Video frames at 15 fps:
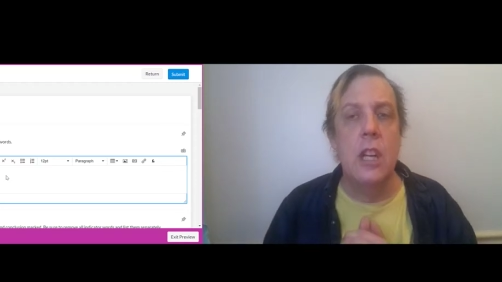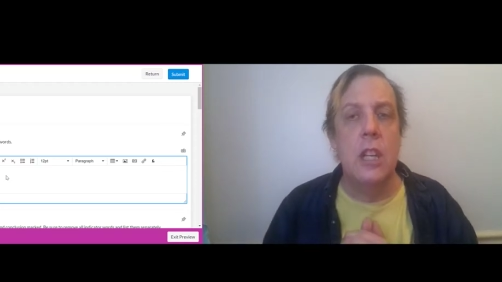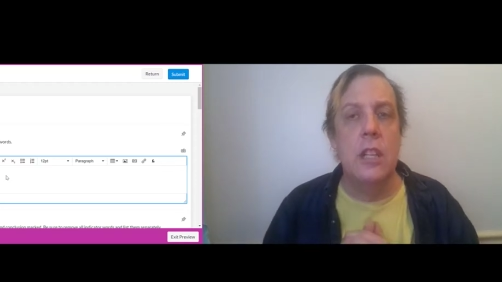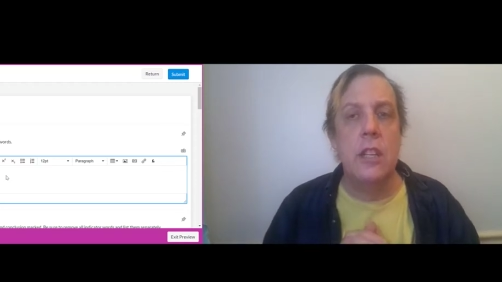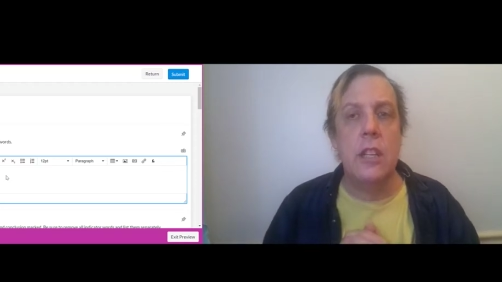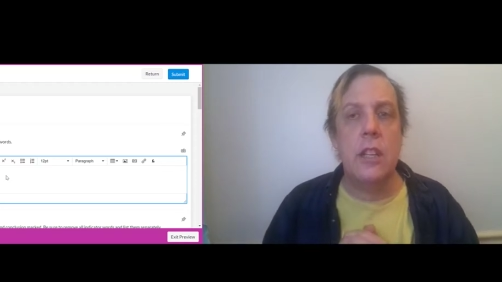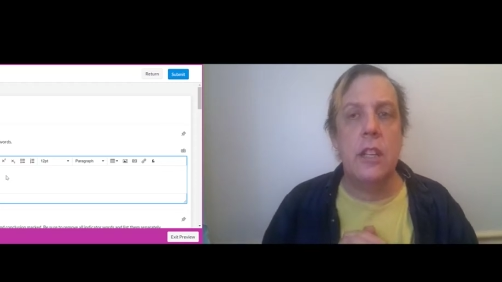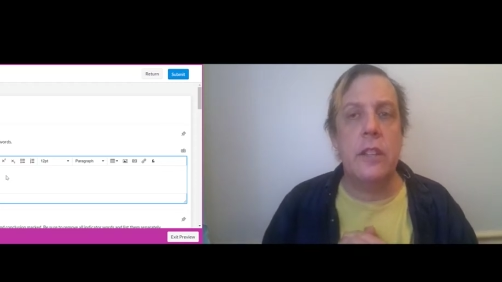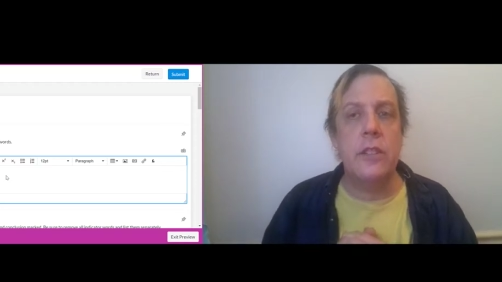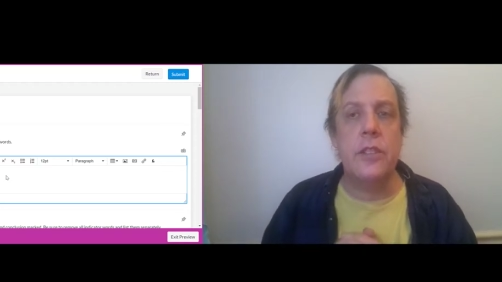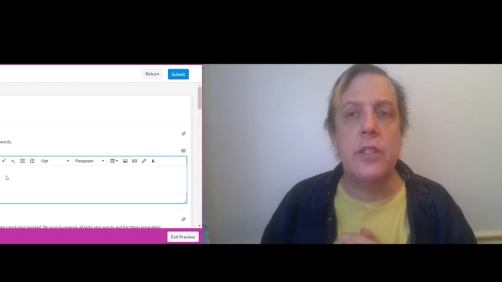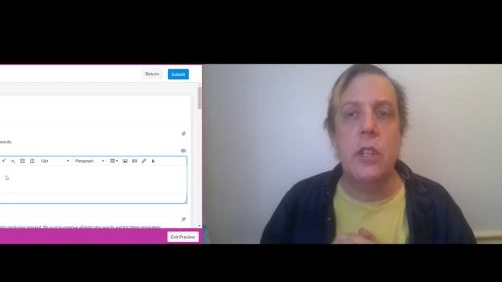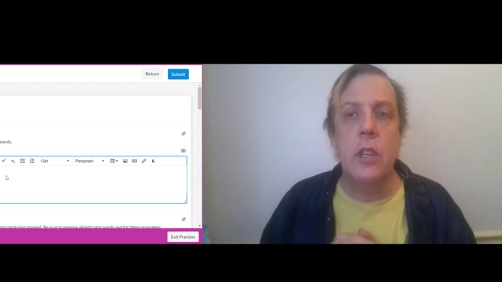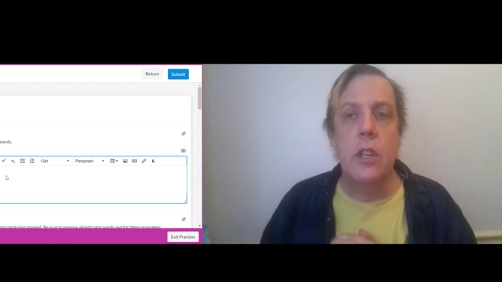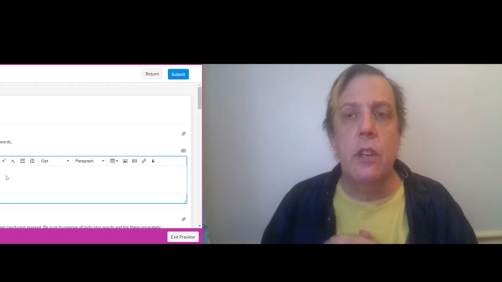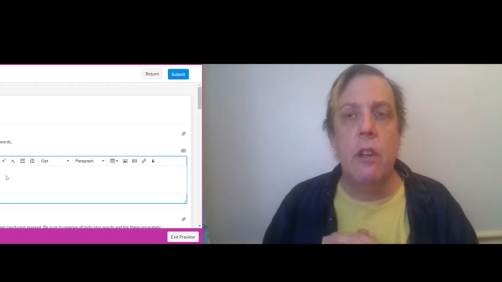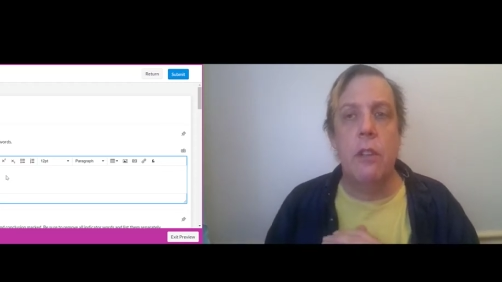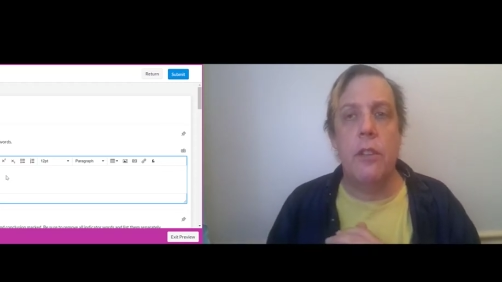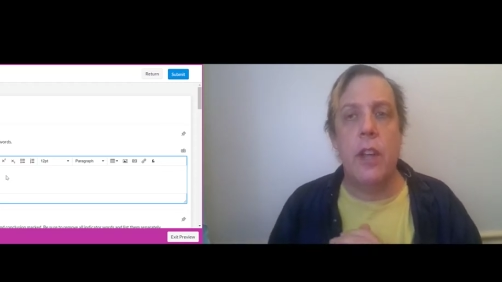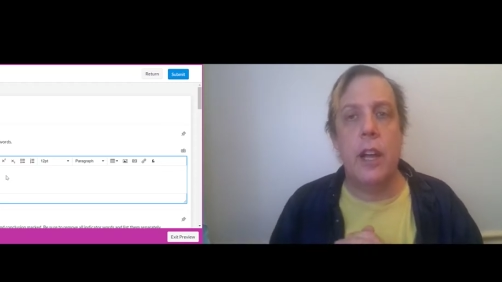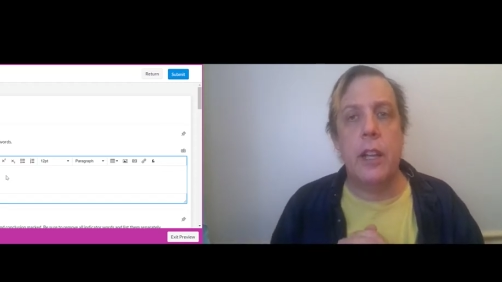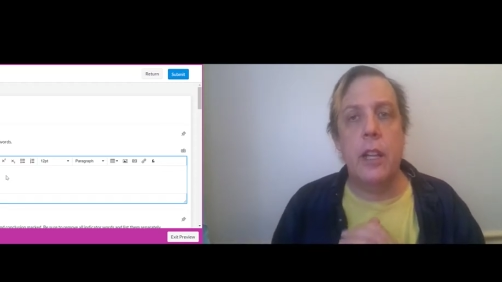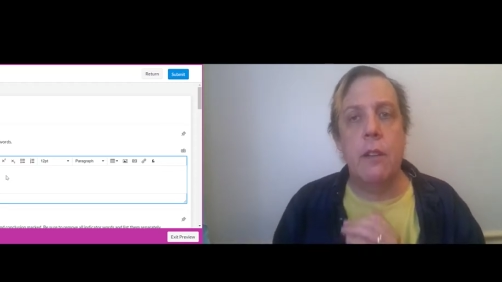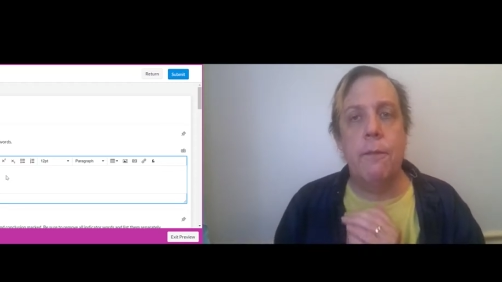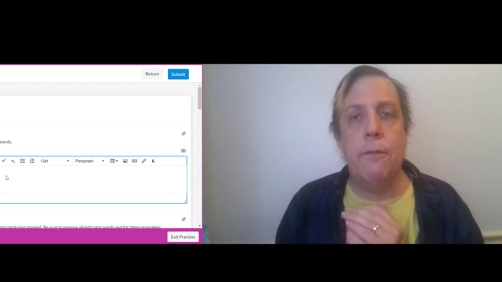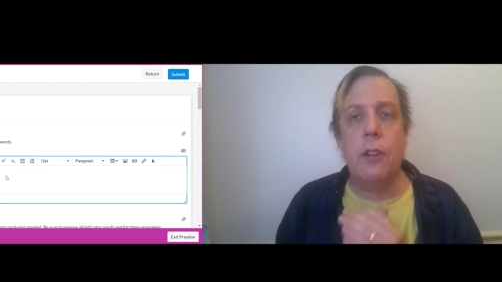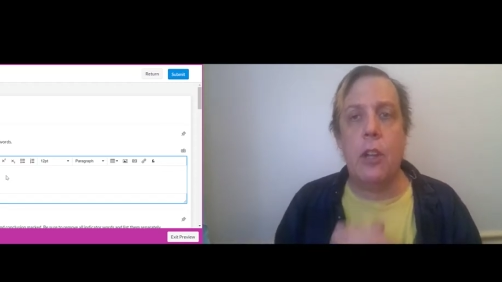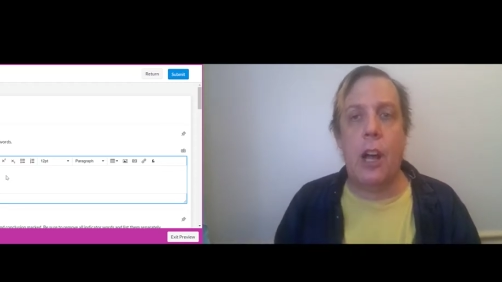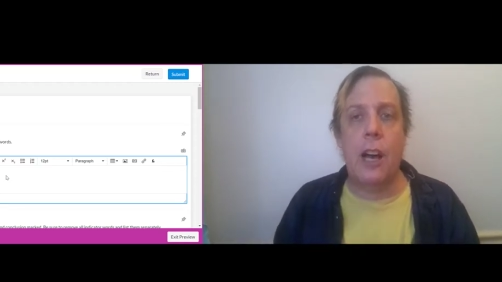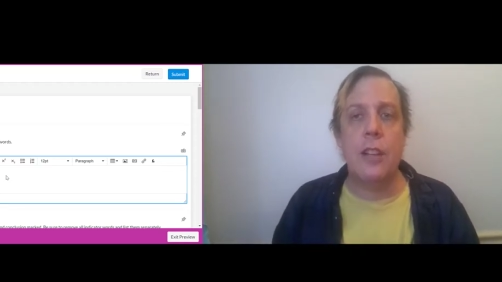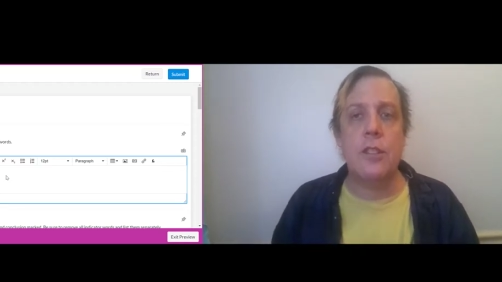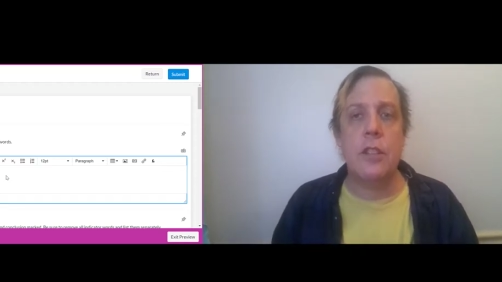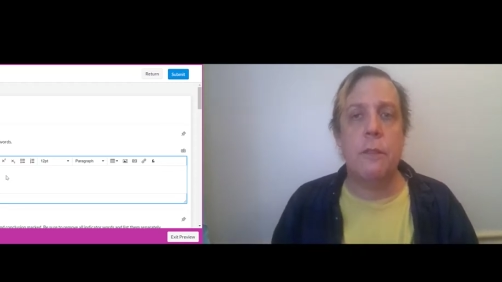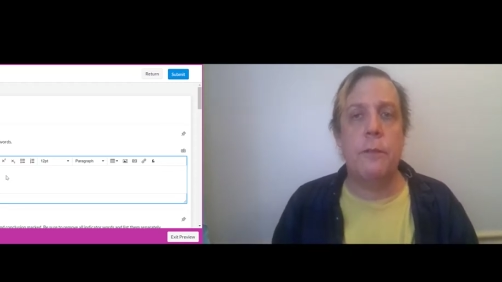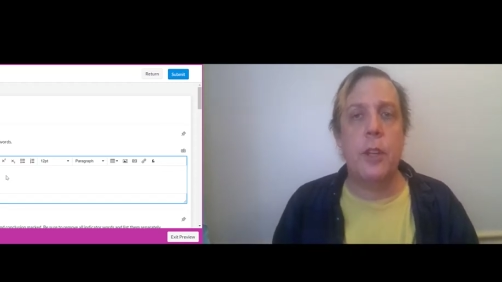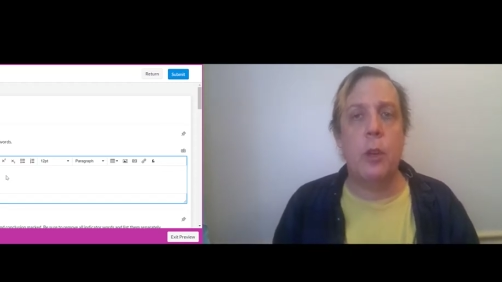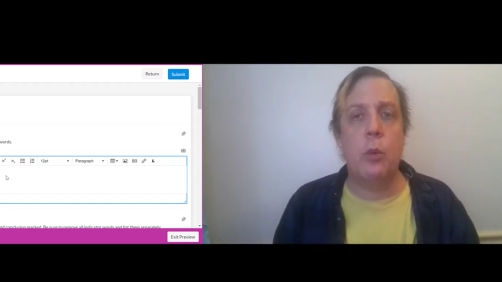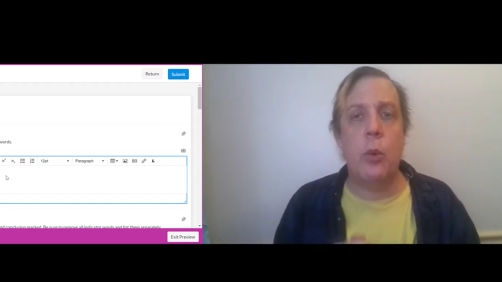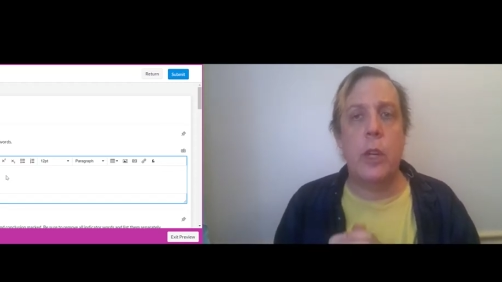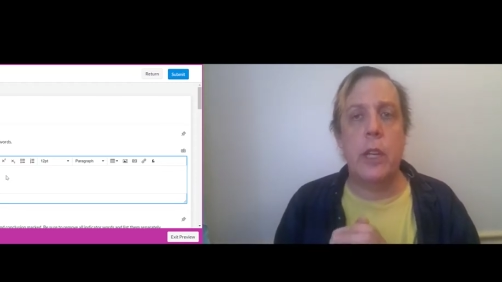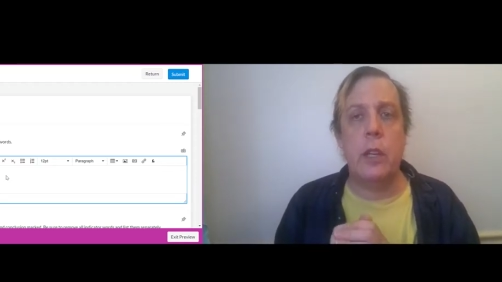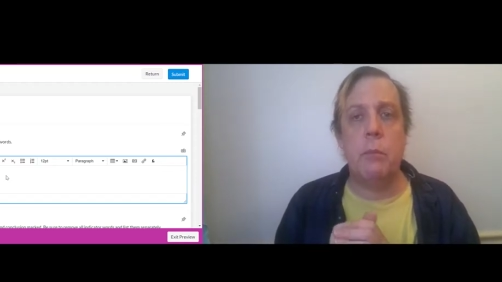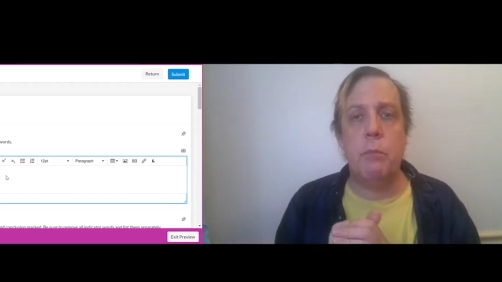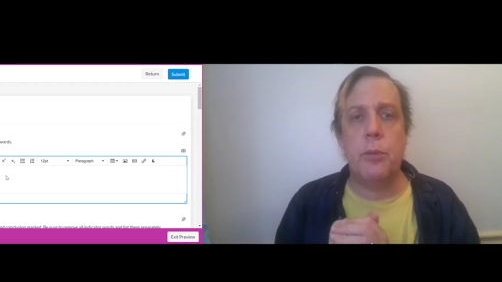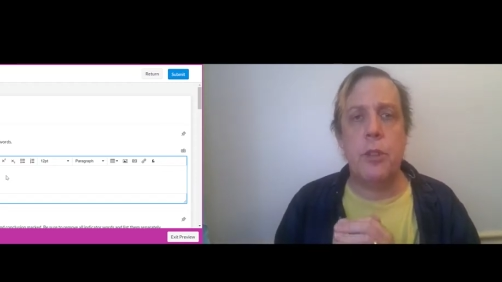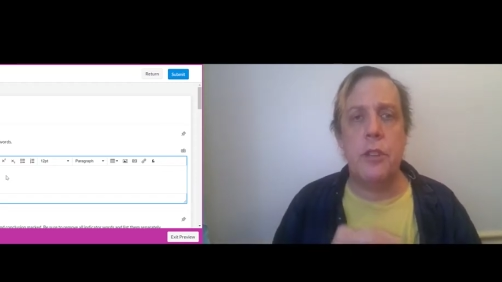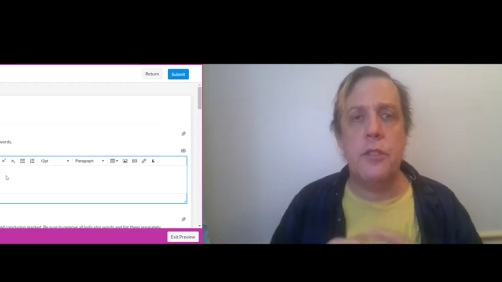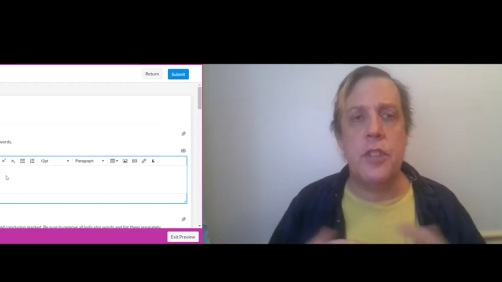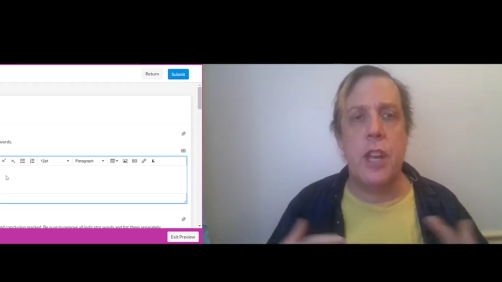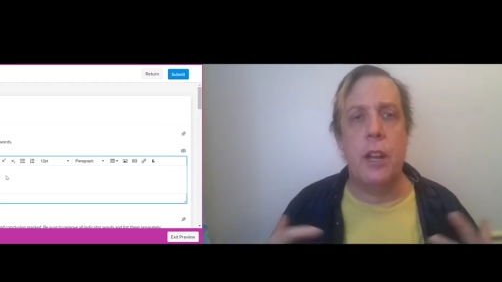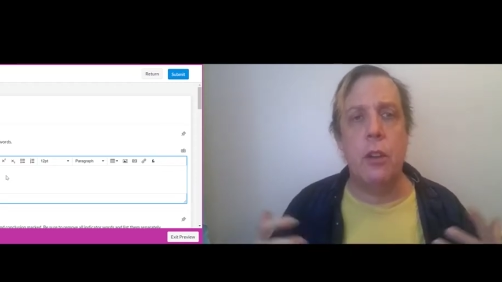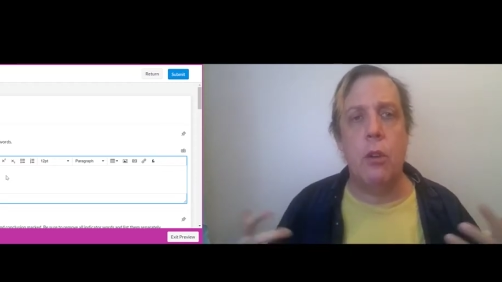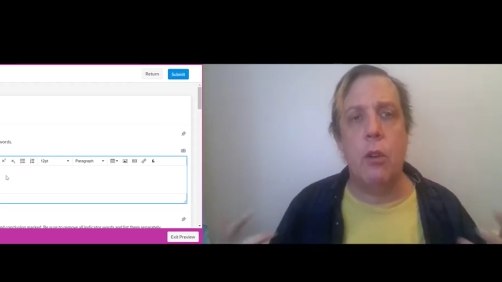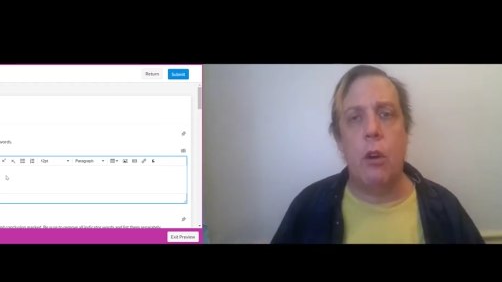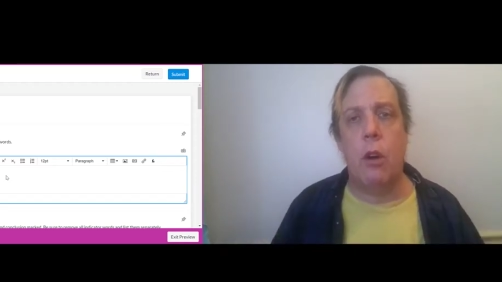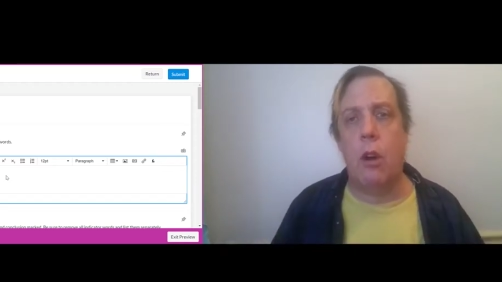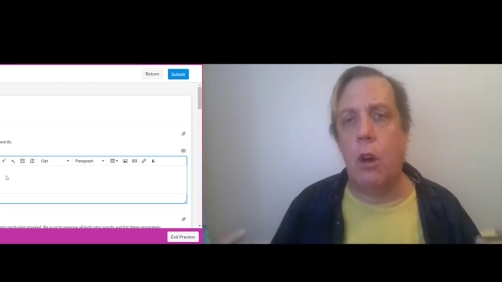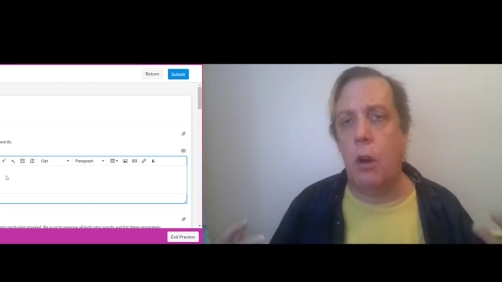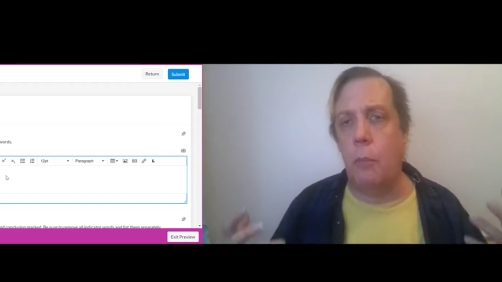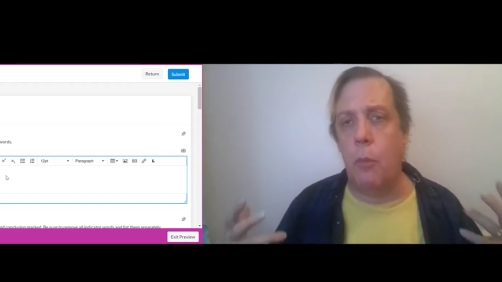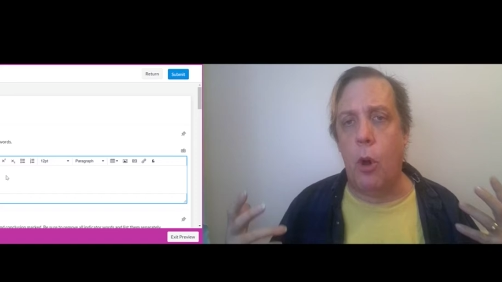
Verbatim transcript: is that in philosophy we present um,